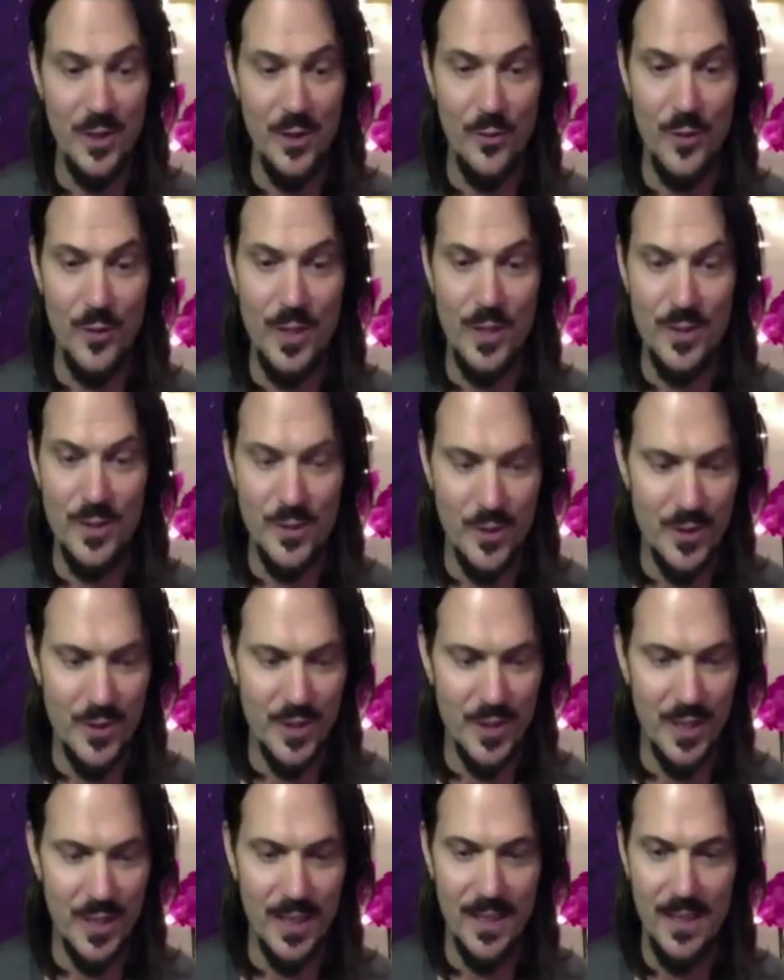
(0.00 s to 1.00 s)

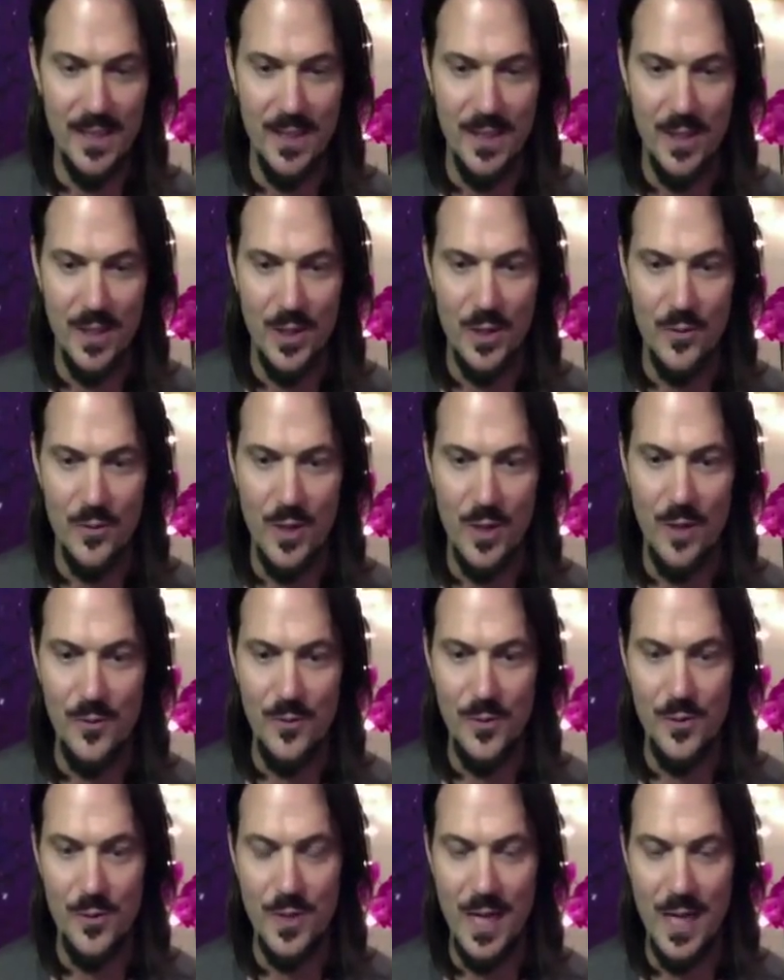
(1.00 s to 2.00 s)
researching the raw
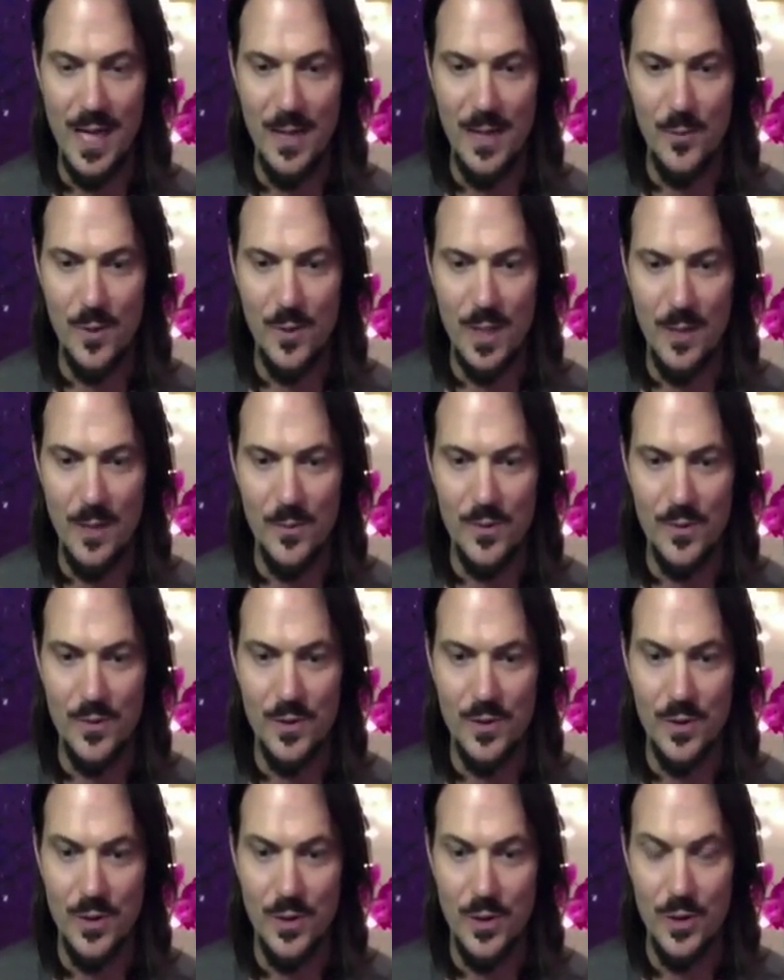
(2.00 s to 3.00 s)
food diet when I was
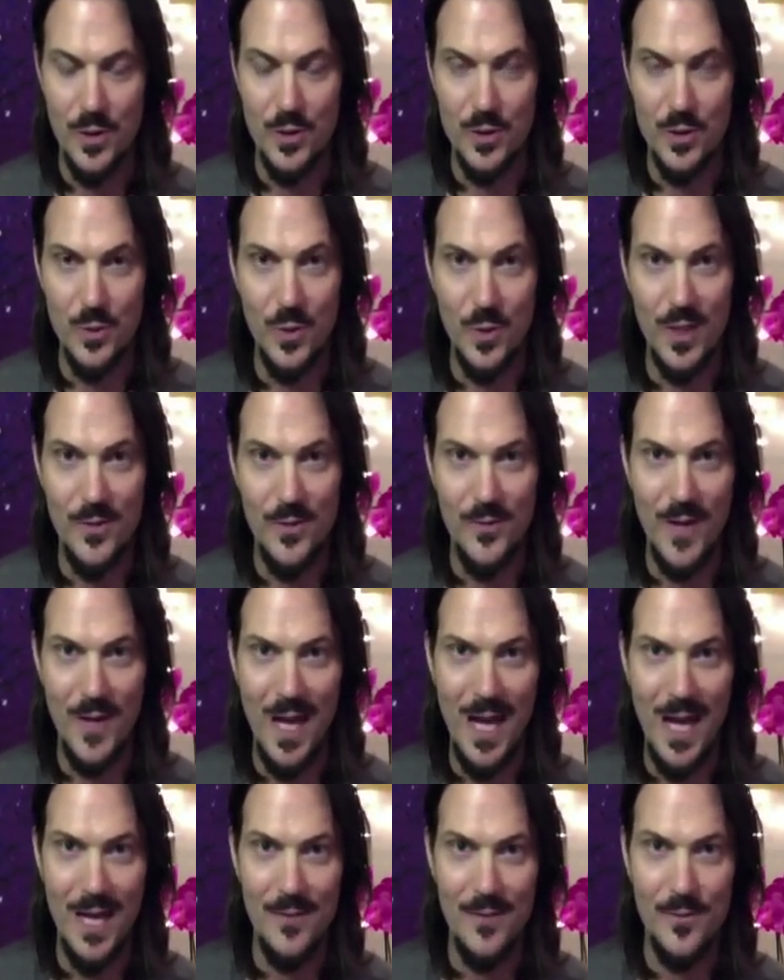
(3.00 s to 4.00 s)

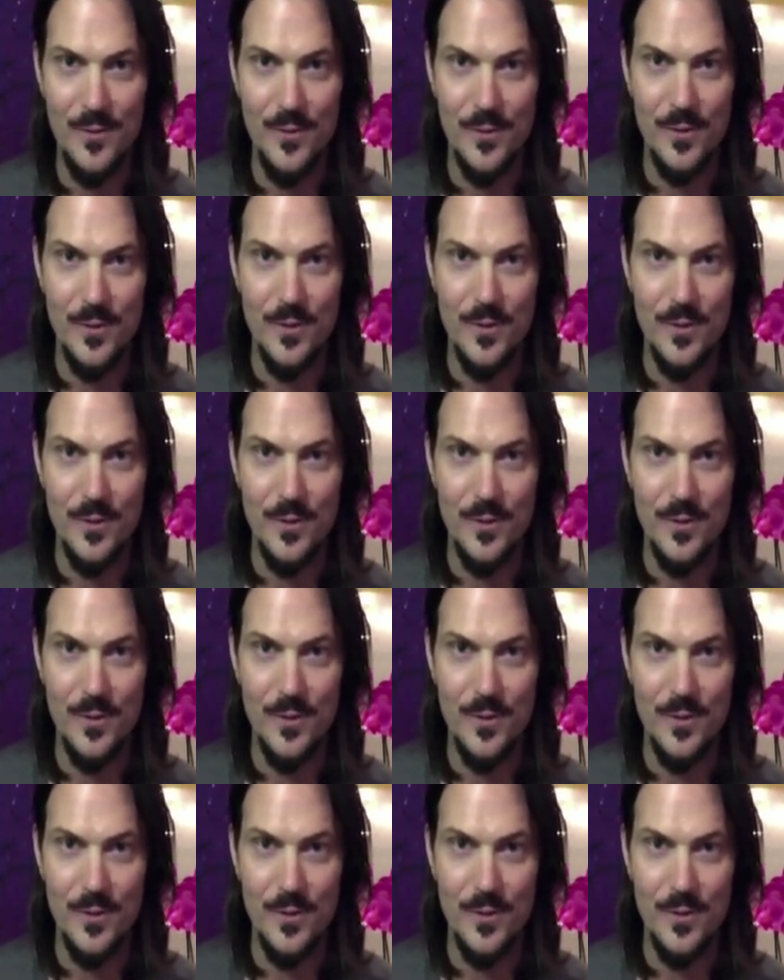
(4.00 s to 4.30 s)
twenty-five.